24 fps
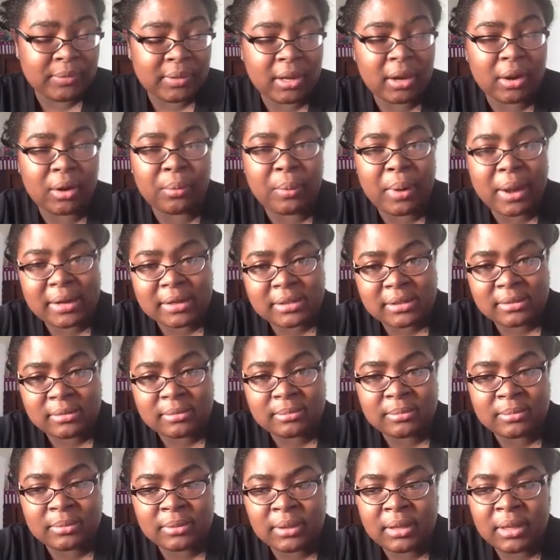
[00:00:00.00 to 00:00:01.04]
in her
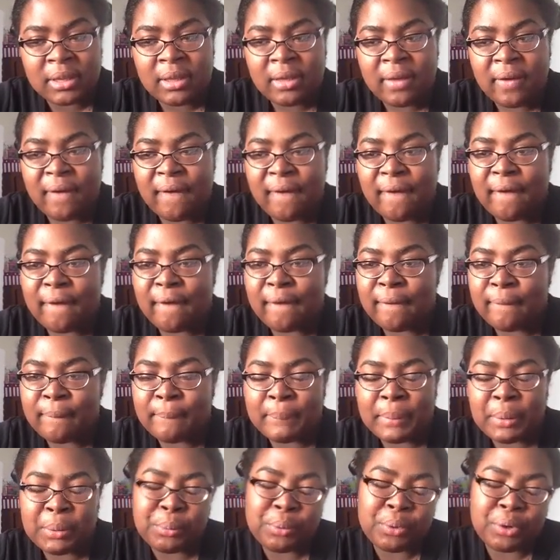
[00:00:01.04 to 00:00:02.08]
rectum.
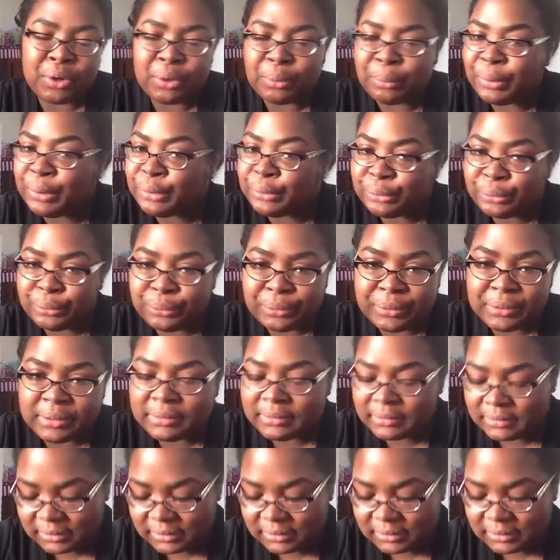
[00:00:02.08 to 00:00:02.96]
But we're going to work through it.